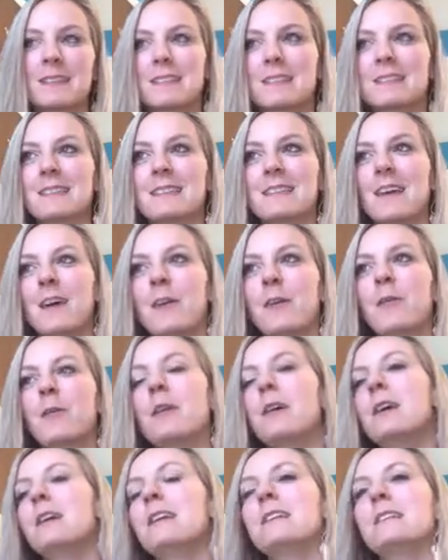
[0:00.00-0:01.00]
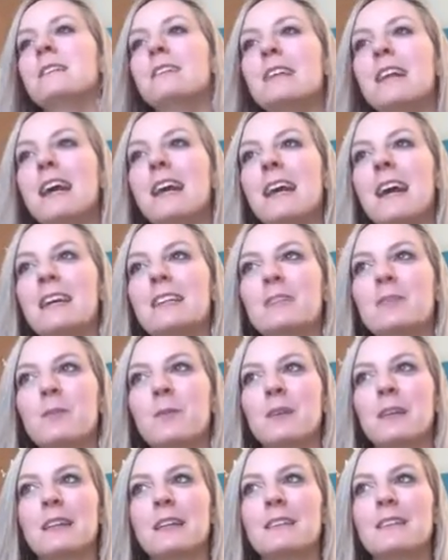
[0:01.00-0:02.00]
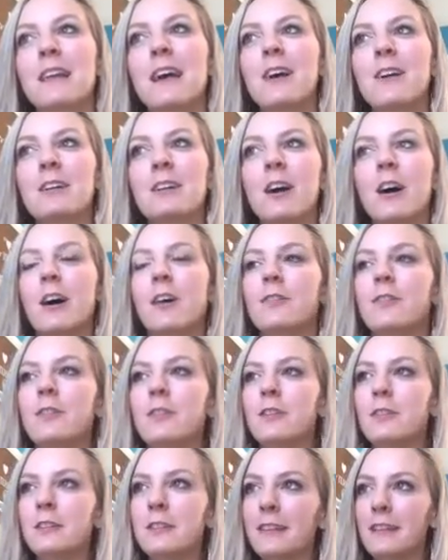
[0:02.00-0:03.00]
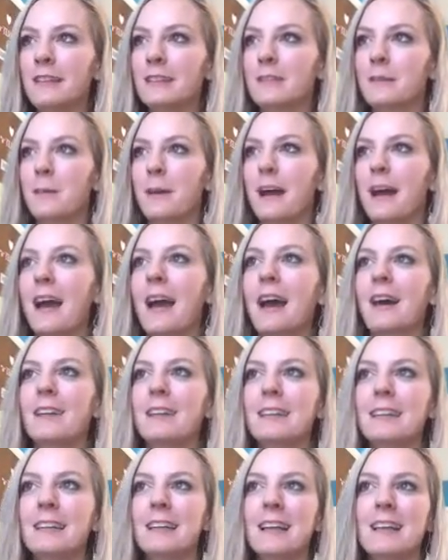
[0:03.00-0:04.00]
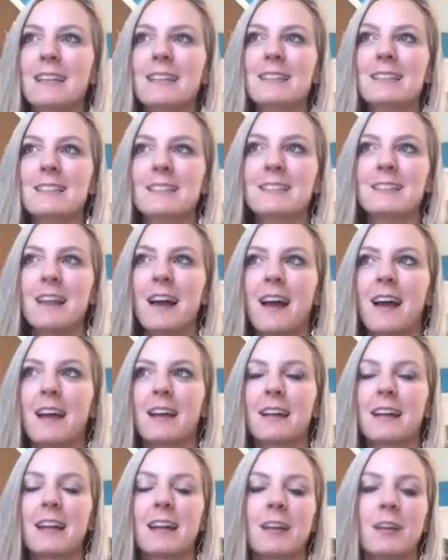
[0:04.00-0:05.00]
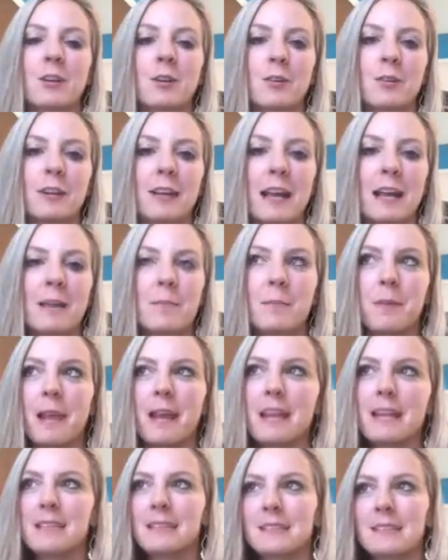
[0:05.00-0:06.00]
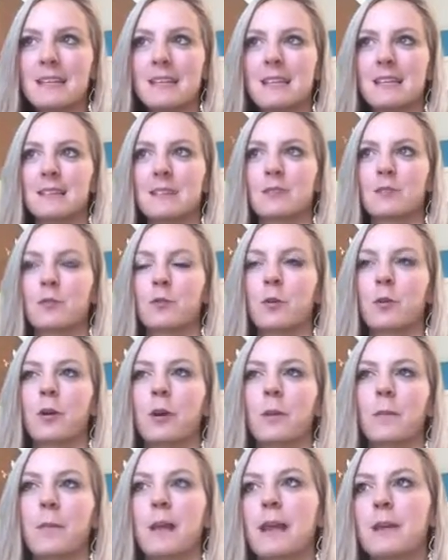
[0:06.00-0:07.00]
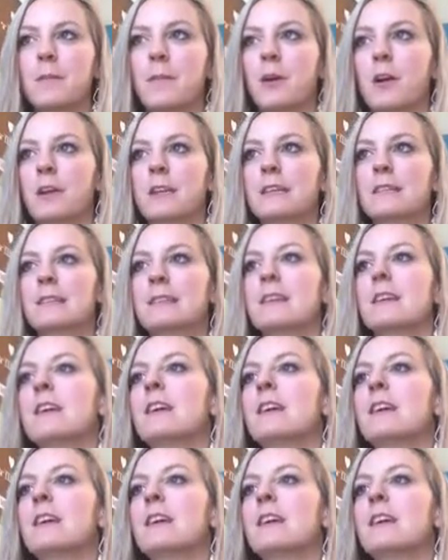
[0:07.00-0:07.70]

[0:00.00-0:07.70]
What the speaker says: And so today I just want to tell y'all a few things about how to get unstuck and create paintings for paint parties.